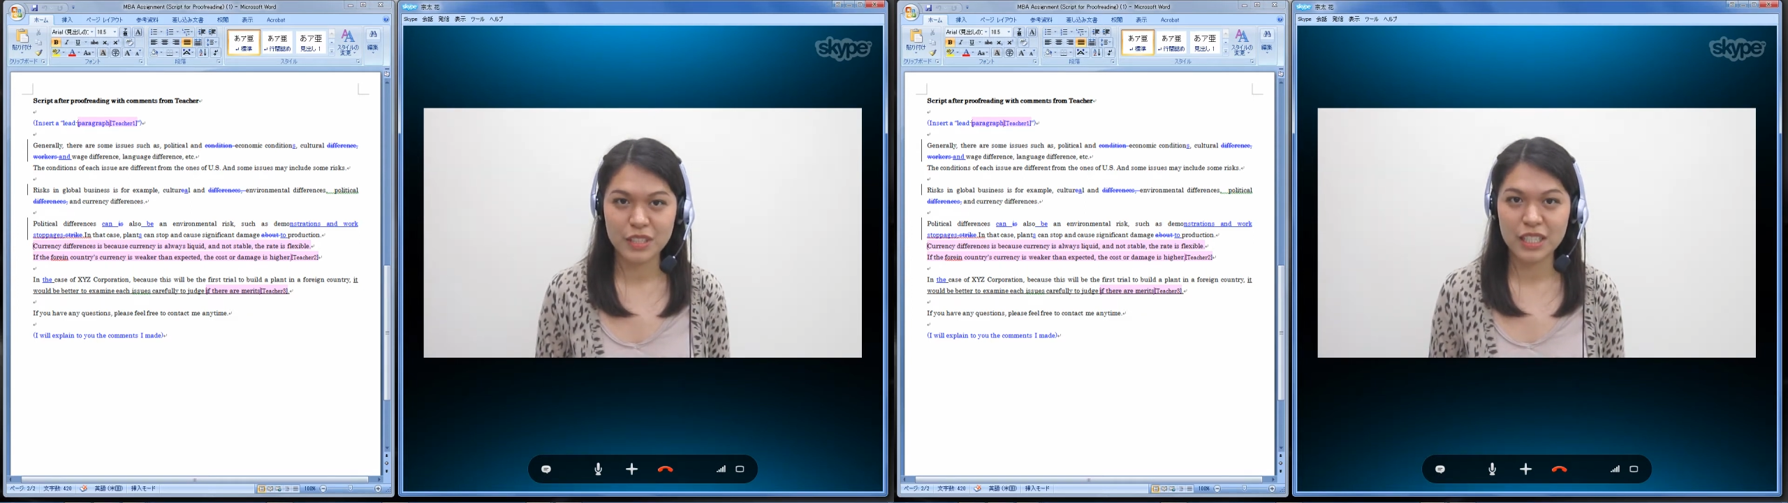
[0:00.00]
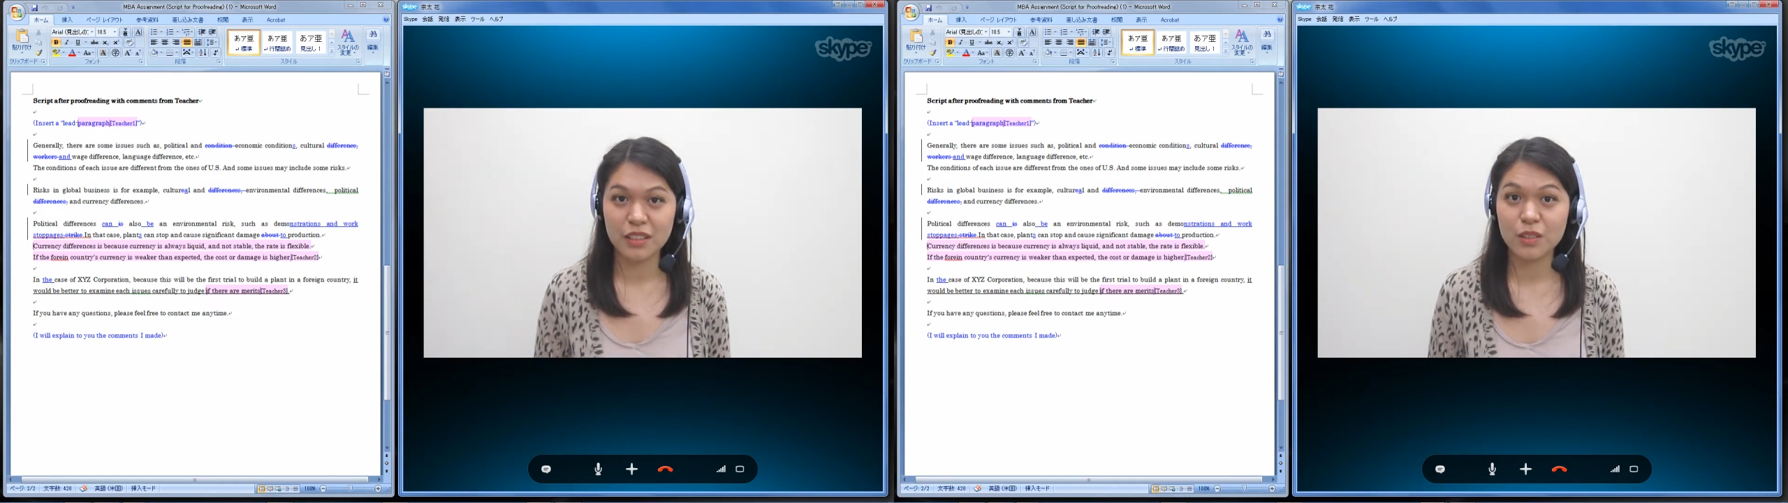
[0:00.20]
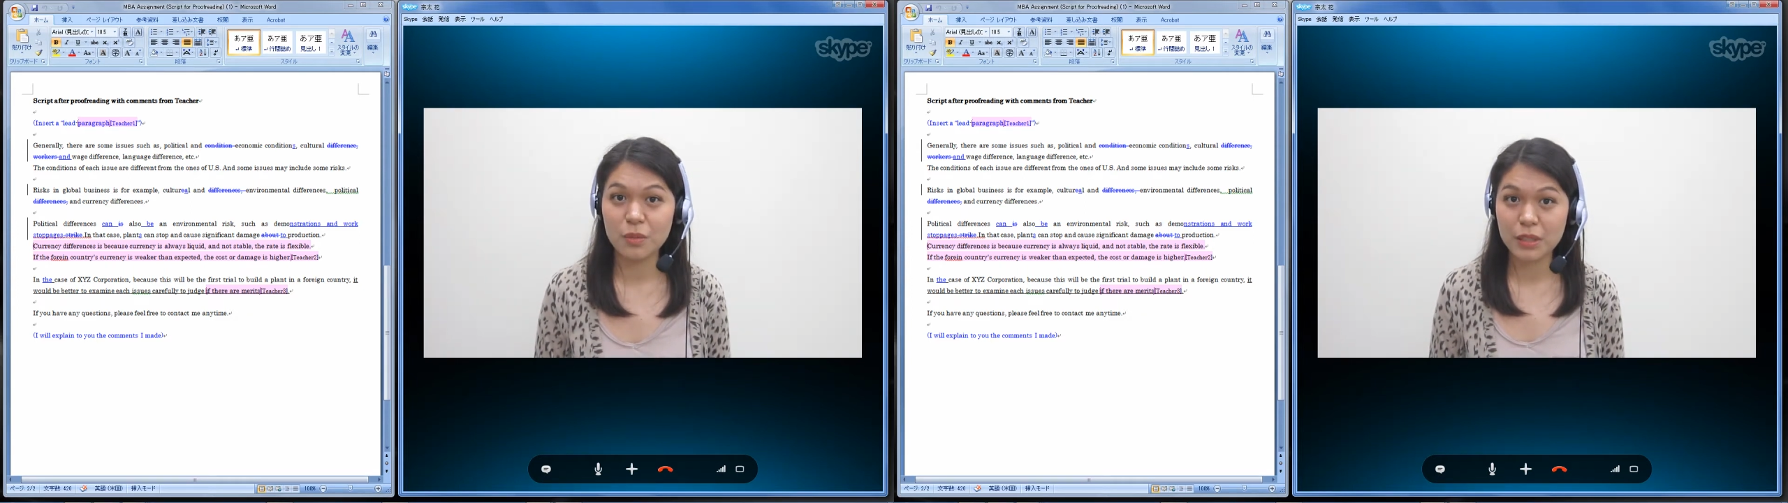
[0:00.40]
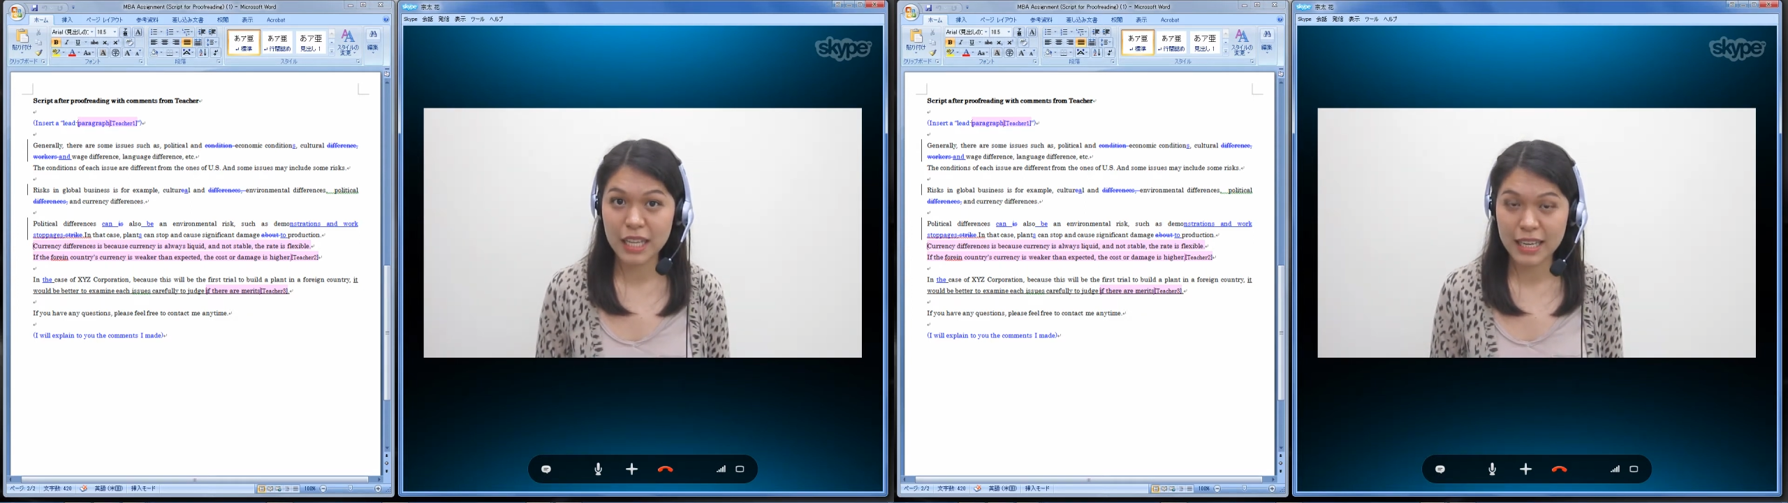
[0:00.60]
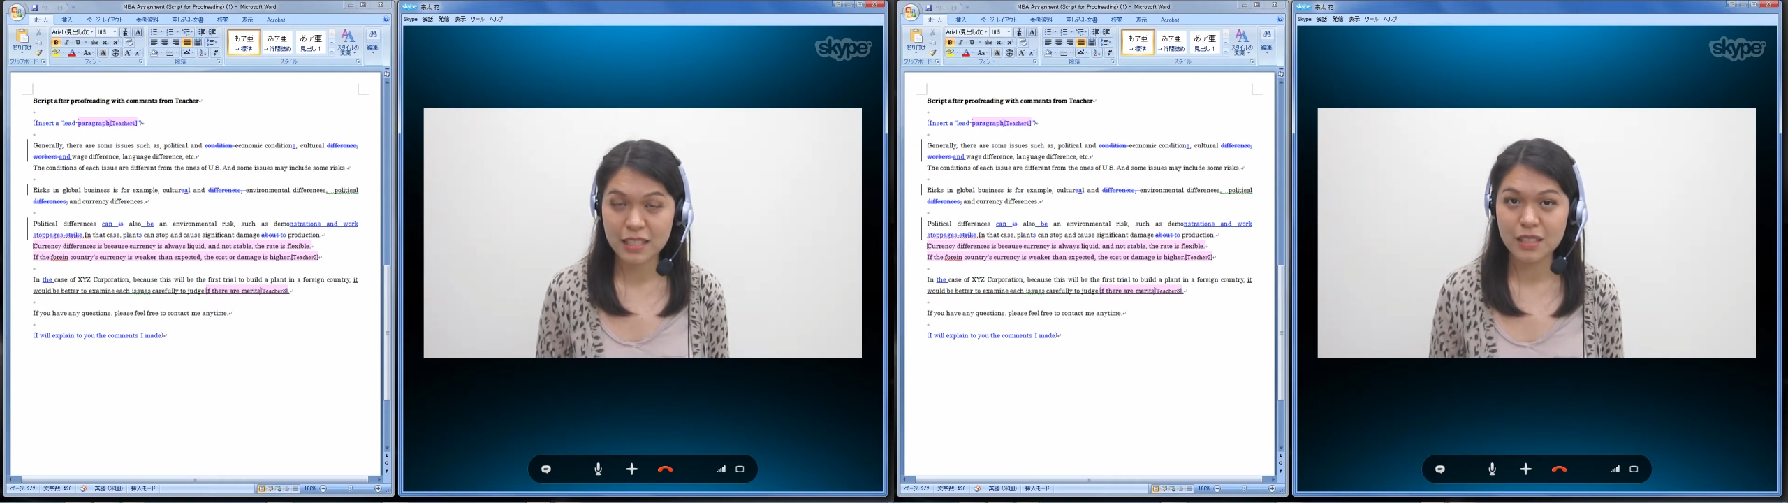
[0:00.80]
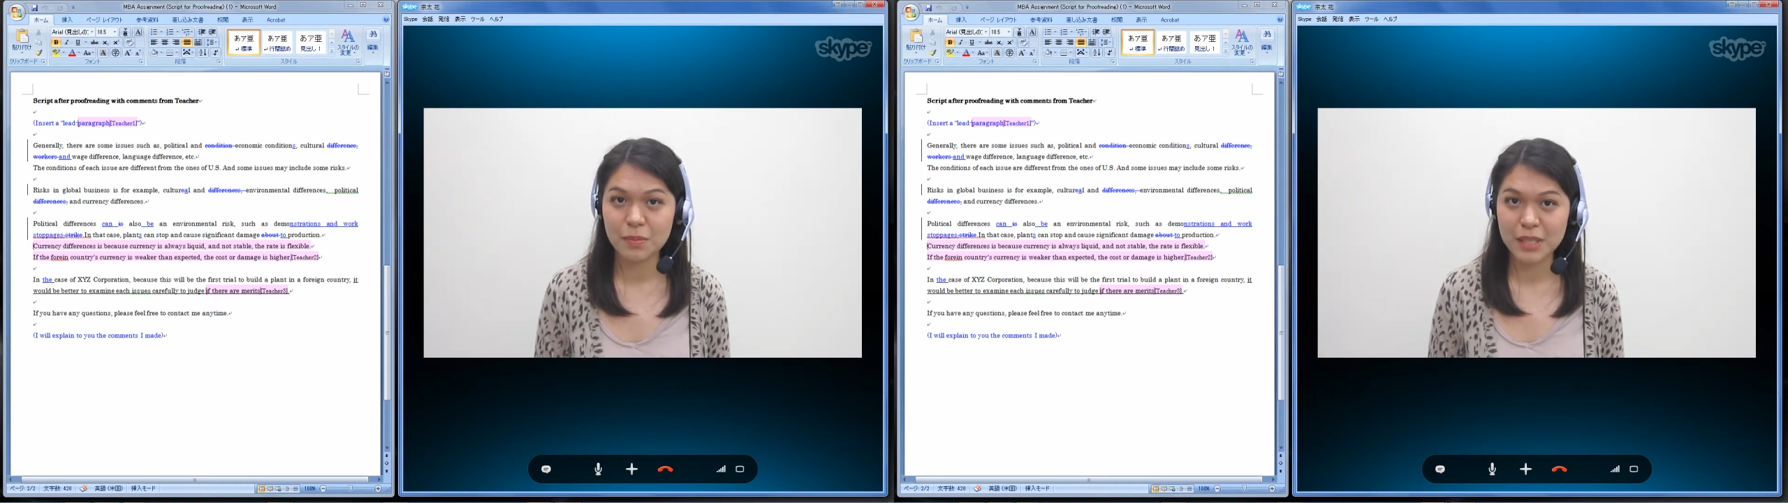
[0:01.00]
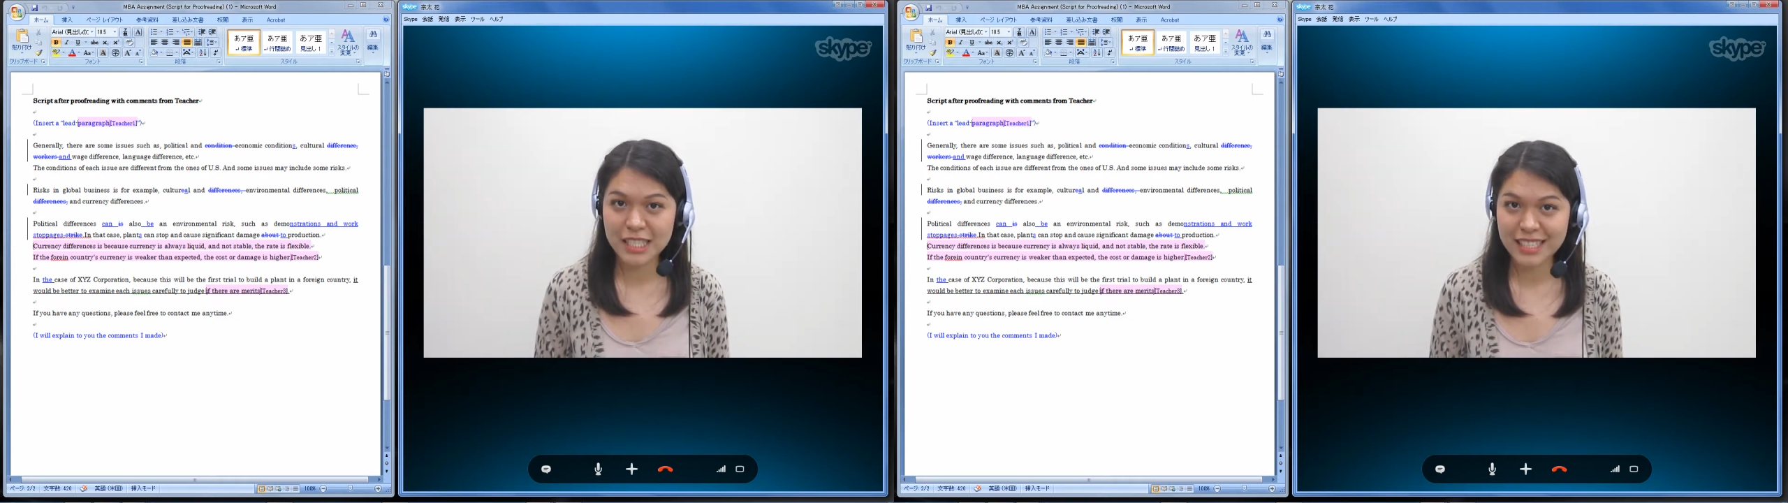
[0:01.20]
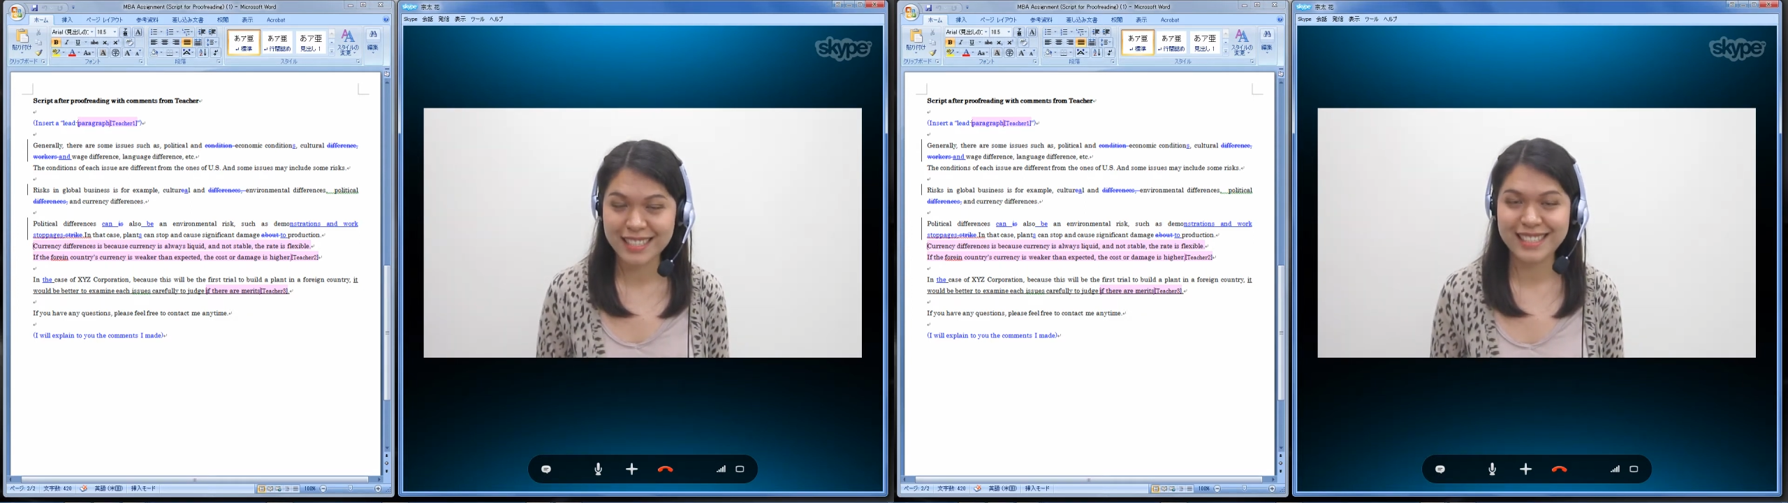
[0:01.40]
in globalized
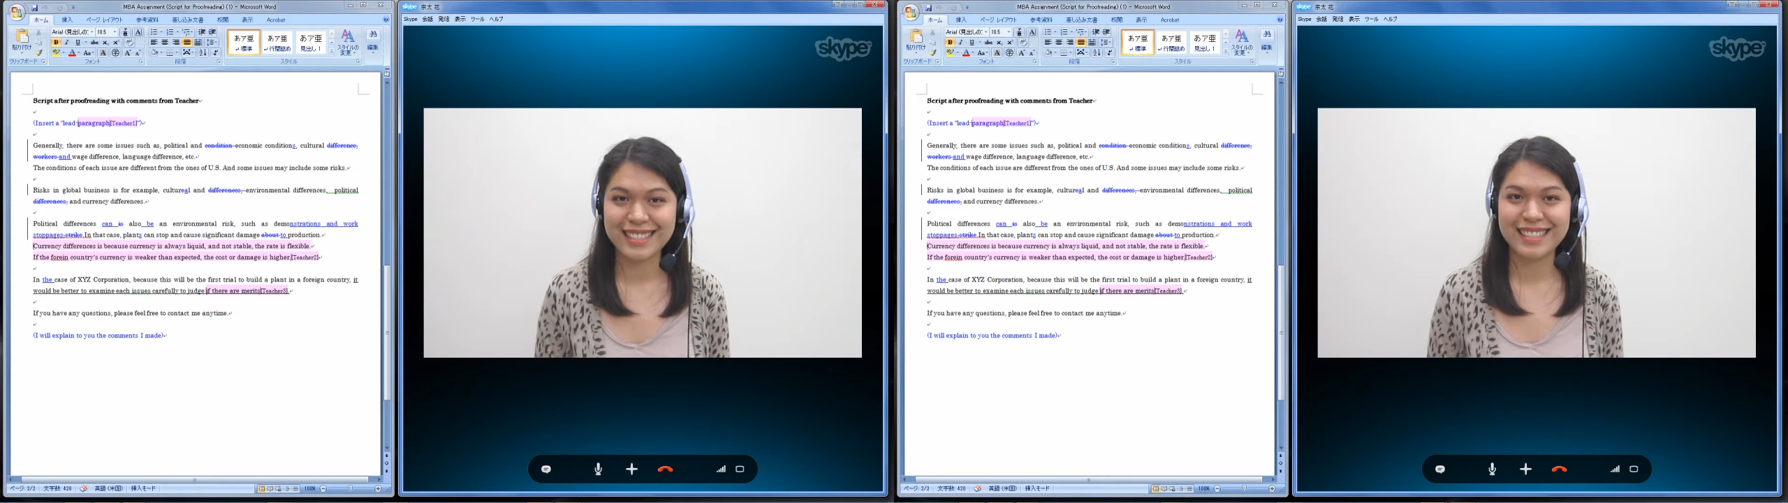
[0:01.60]
business.